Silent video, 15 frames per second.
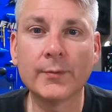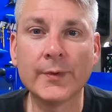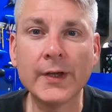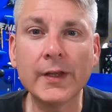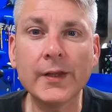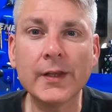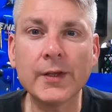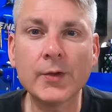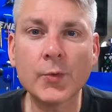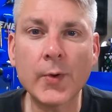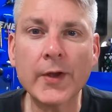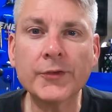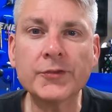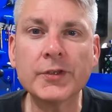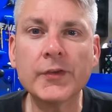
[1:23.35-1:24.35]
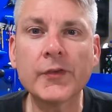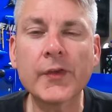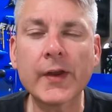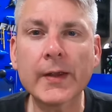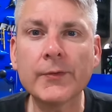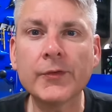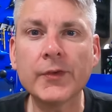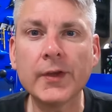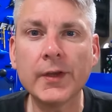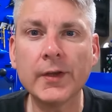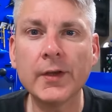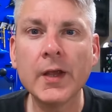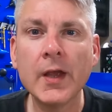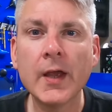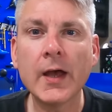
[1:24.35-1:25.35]
really questions that I've
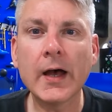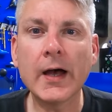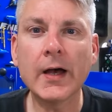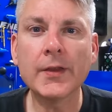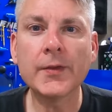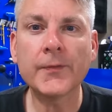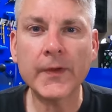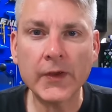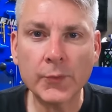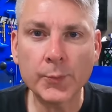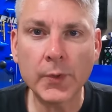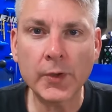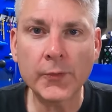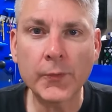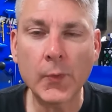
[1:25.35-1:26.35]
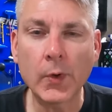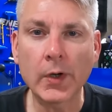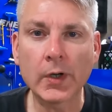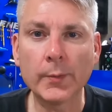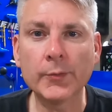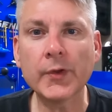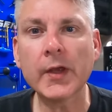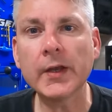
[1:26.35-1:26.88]
seen on the Facebook forums,